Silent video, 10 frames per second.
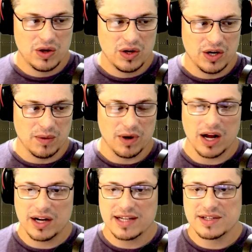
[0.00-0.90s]
you know, we're
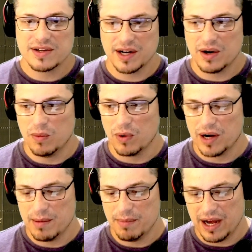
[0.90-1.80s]
not necessarily going to
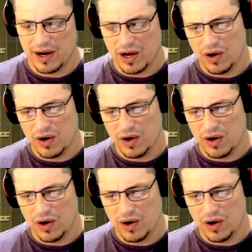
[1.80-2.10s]
worry about,